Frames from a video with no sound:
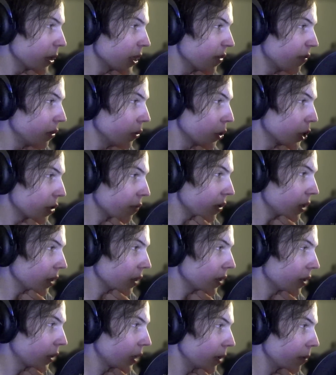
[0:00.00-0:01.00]
is a fusion of
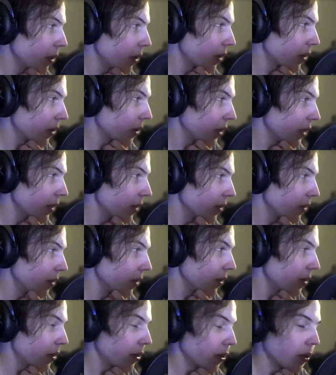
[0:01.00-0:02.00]
oligarchy, monarchy, and
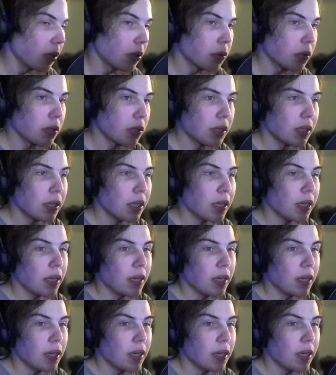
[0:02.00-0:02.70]
theocracy.